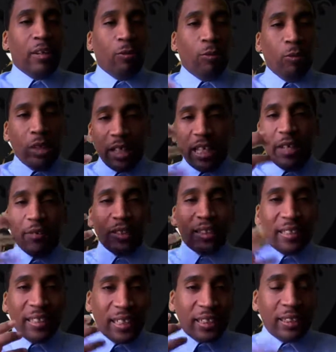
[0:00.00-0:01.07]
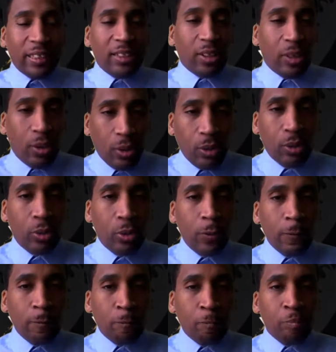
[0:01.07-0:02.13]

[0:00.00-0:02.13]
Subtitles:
when he was 6 years old,